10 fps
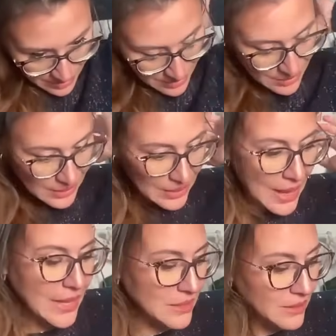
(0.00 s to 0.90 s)

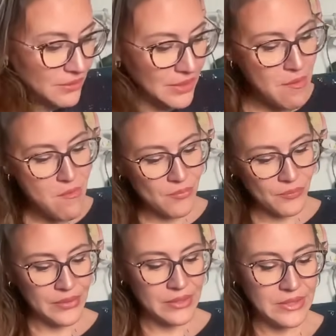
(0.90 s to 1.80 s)
Collectively,
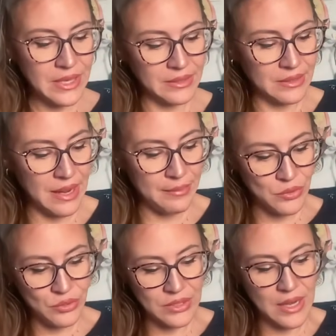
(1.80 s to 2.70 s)
Saturn,
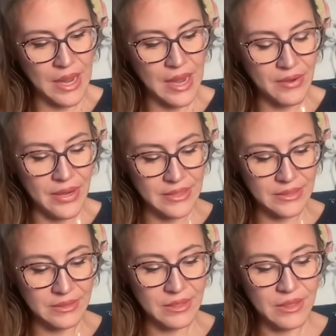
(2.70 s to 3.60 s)
Neptune in Aries.